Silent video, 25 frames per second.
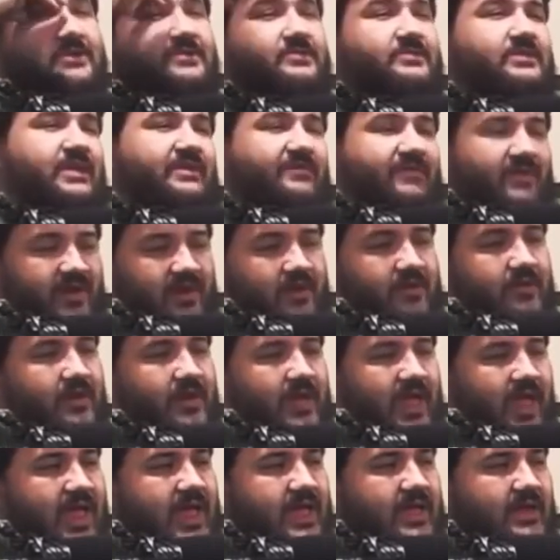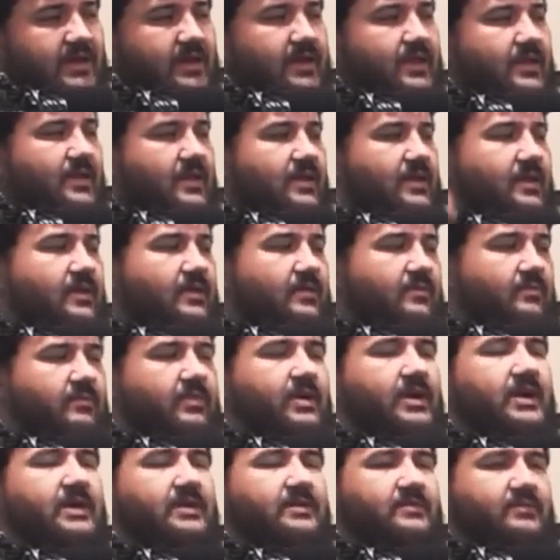you'll never hear again,
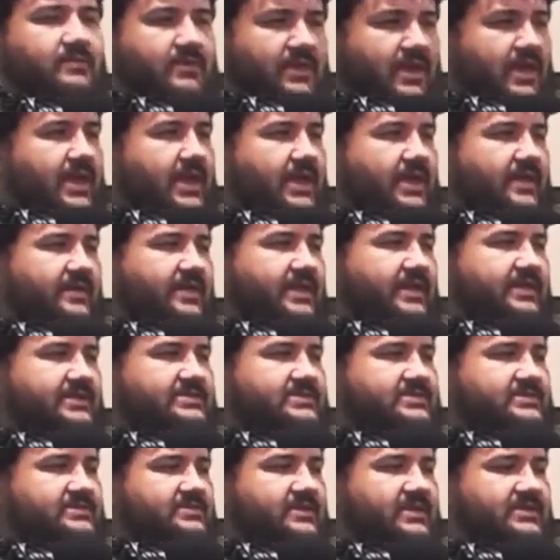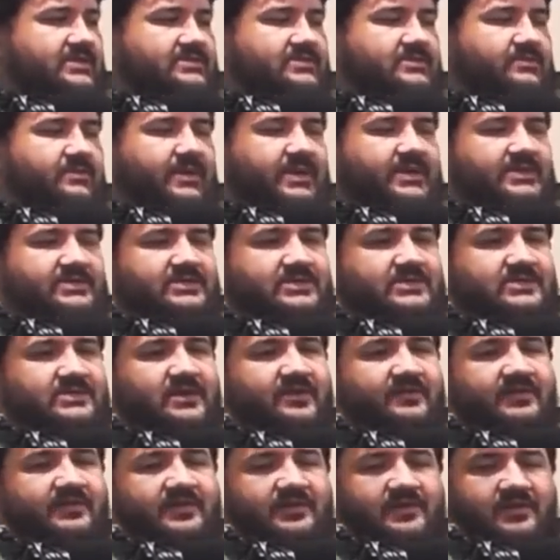but yeah, that's the basics
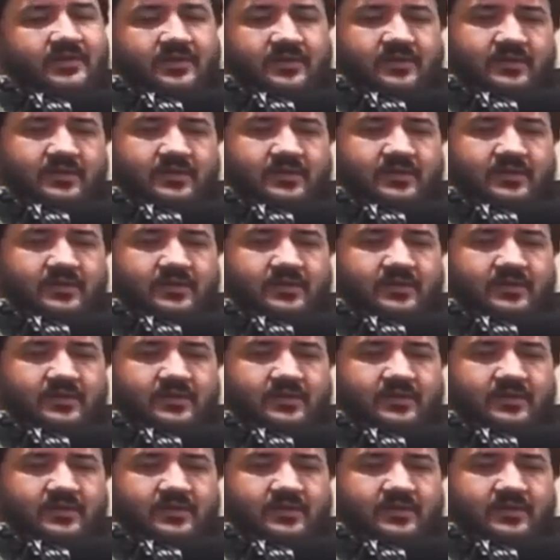of it.